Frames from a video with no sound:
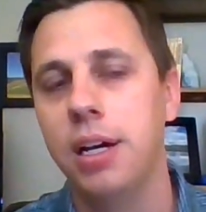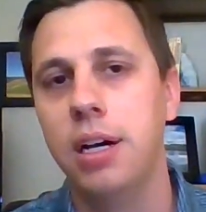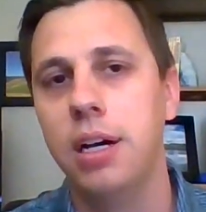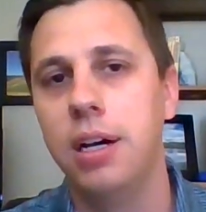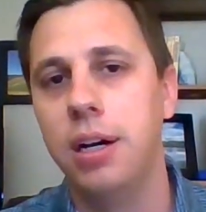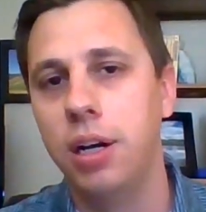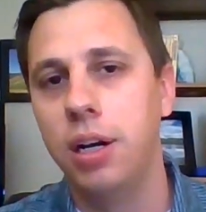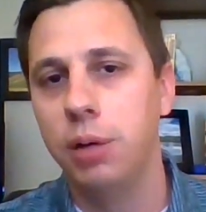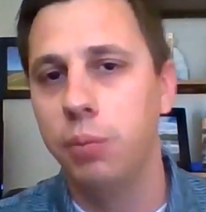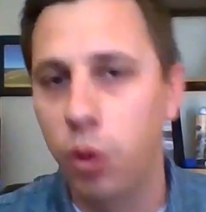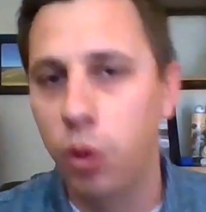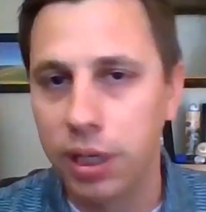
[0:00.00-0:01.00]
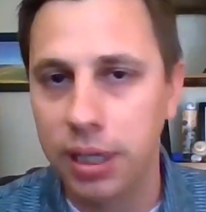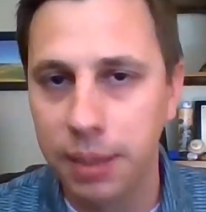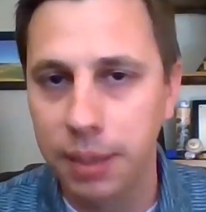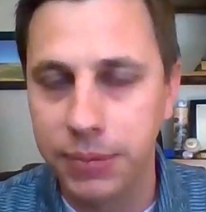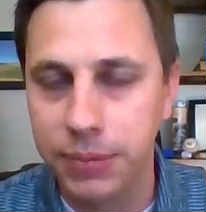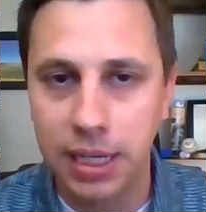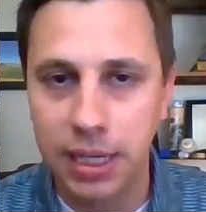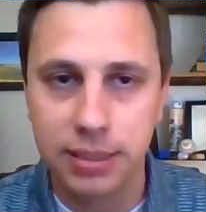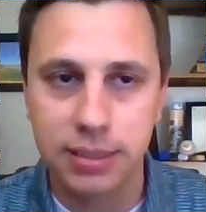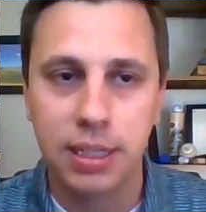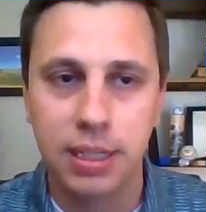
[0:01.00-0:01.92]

on our morning updates.